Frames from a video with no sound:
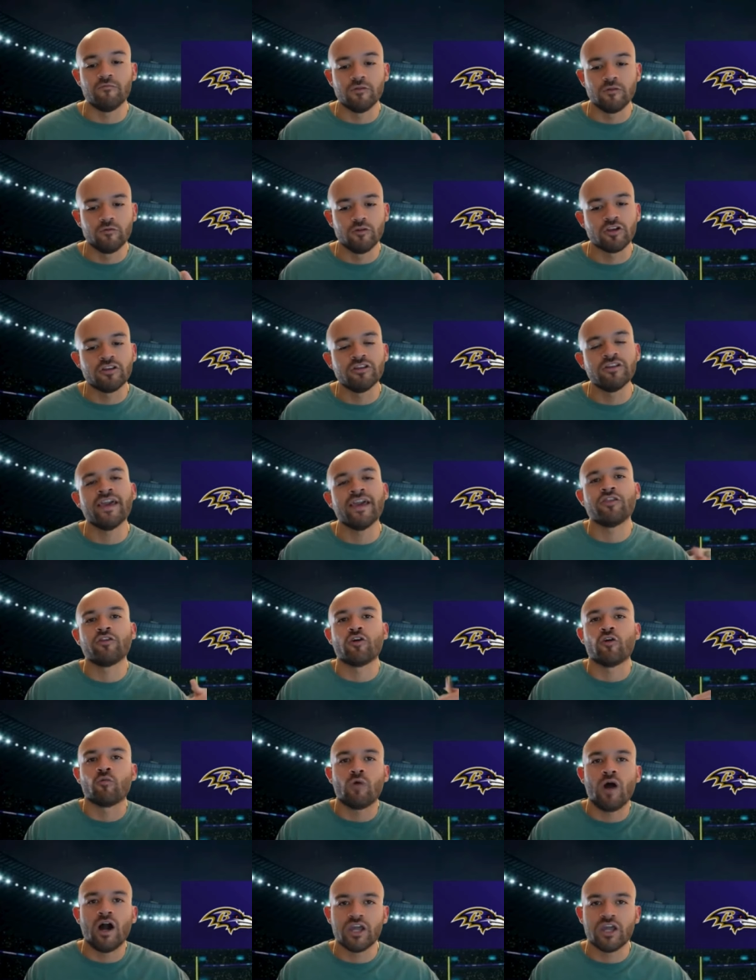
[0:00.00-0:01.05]
Look like they're
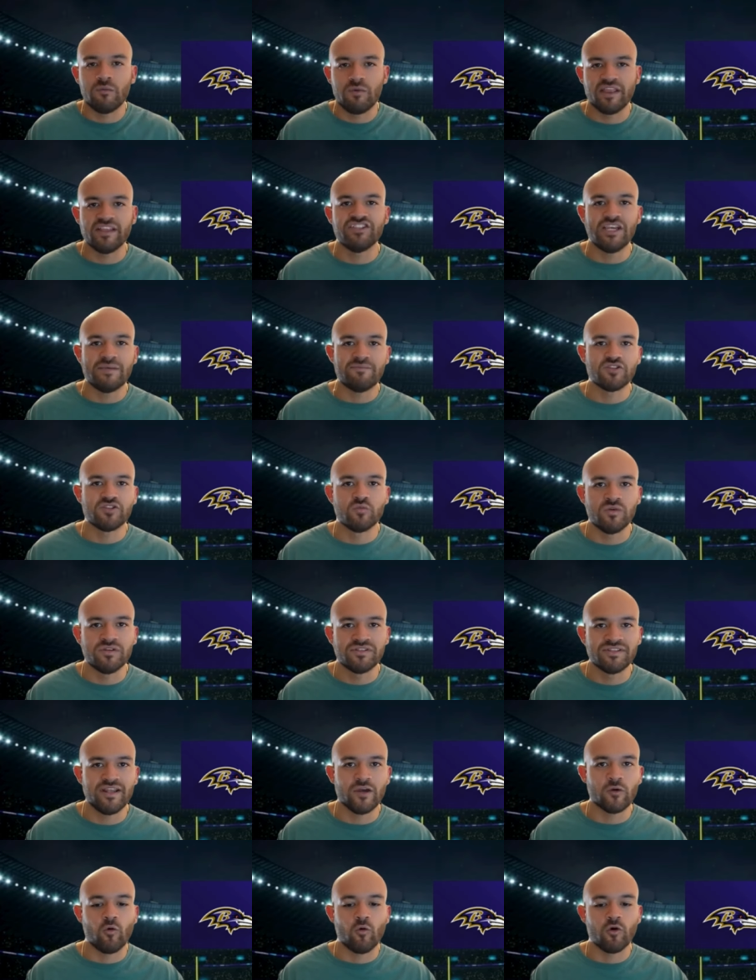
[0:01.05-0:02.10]
rocking with Jameis Winston
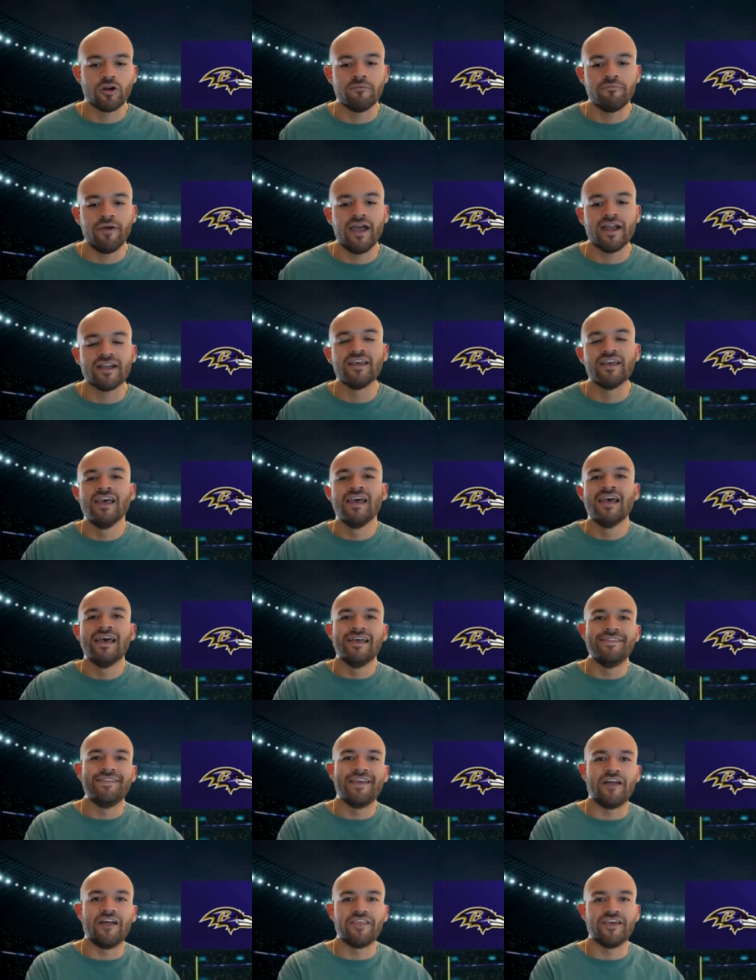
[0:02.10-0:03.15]
at quarterback
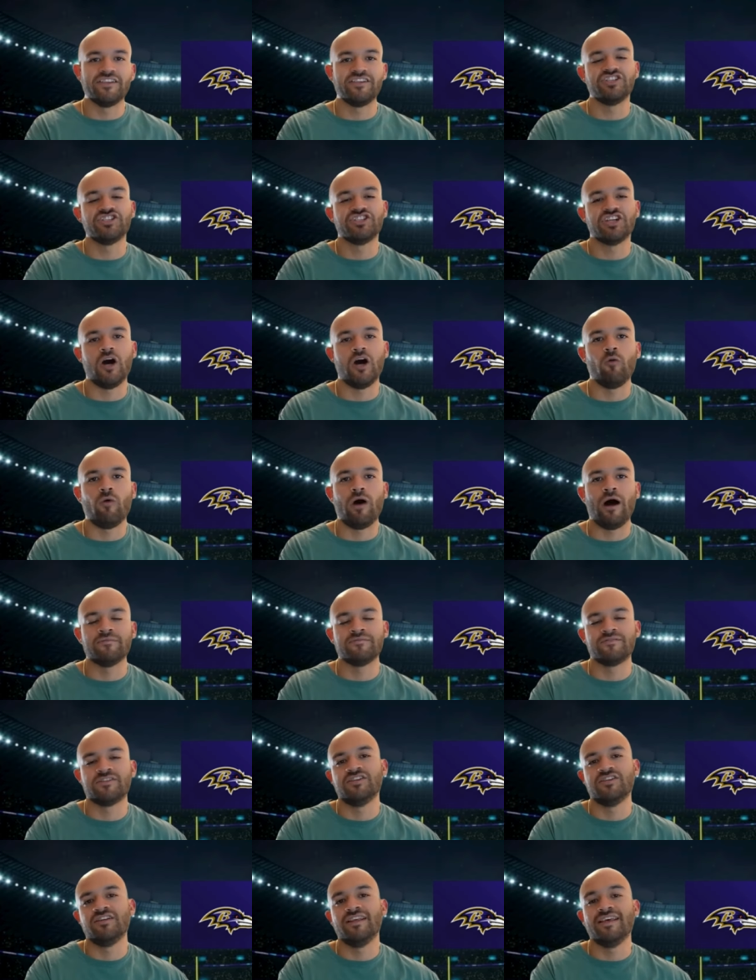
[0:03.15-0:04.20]
now that Deshaun
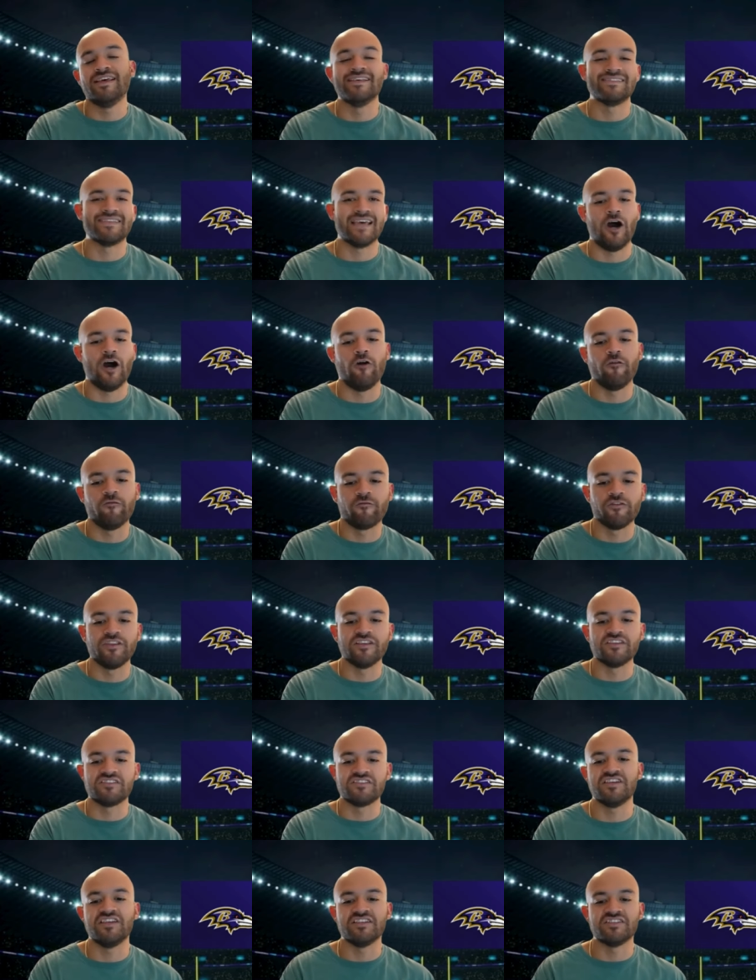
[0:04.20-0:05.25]
Watson is out for the
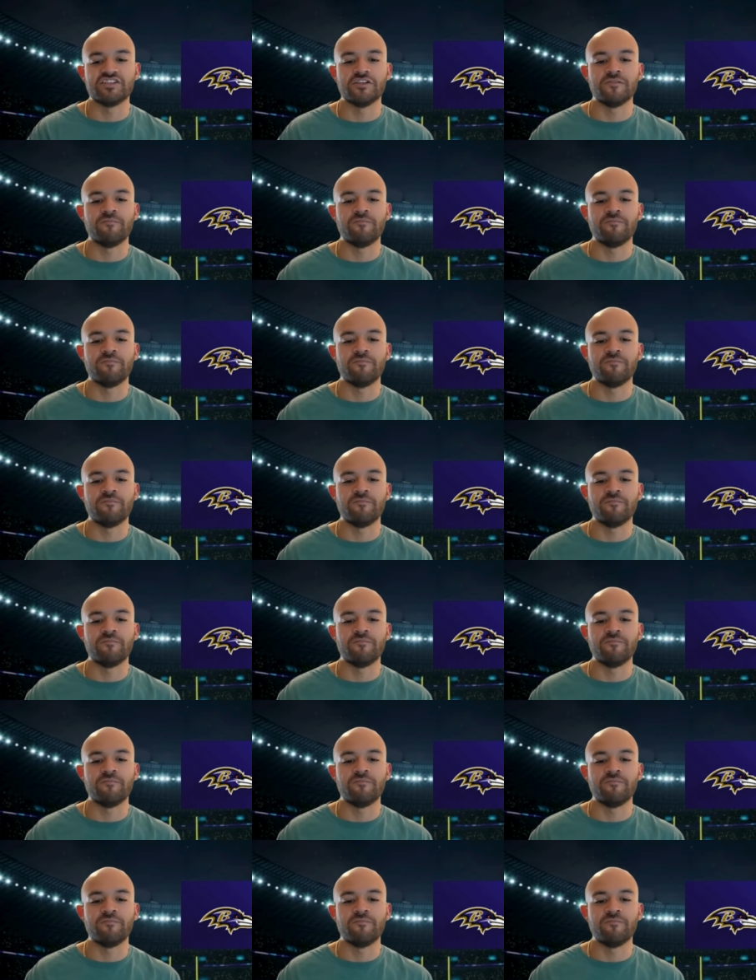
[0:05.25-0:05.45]
season.